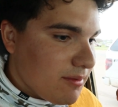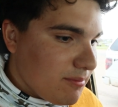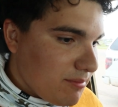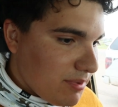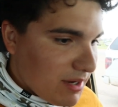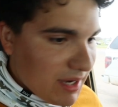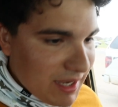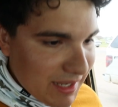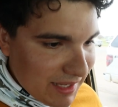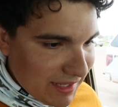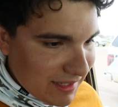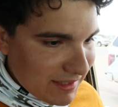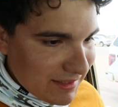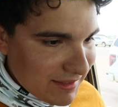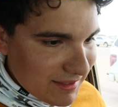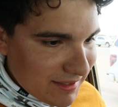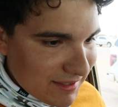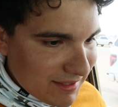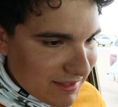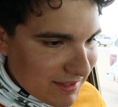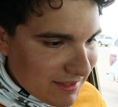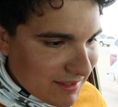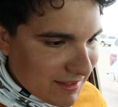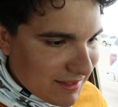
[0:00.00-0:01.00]
But
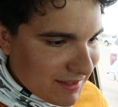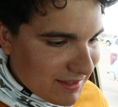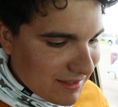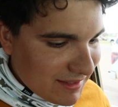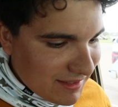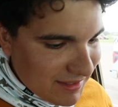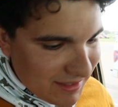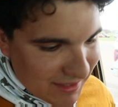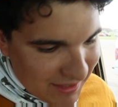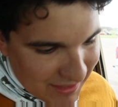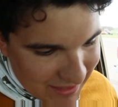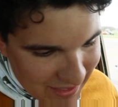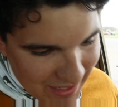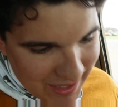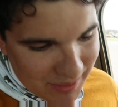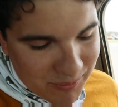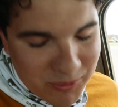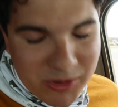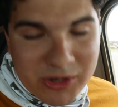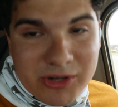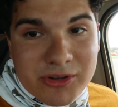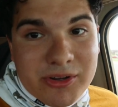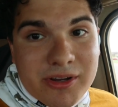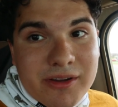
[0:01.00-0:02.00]
now
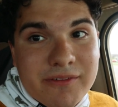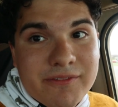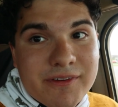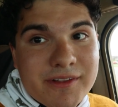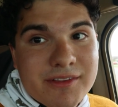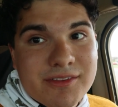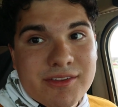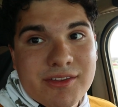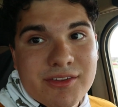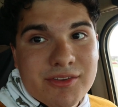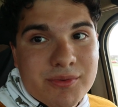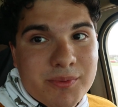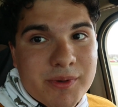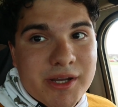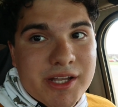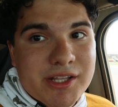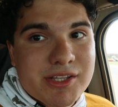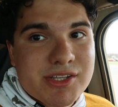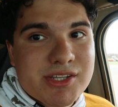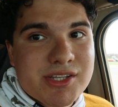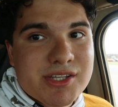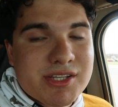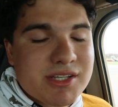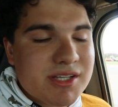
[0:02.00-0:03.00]
I'm wondering if it's the
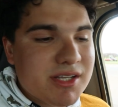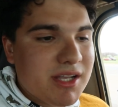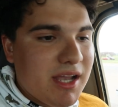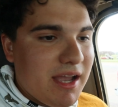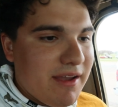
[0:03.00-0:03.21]
switch.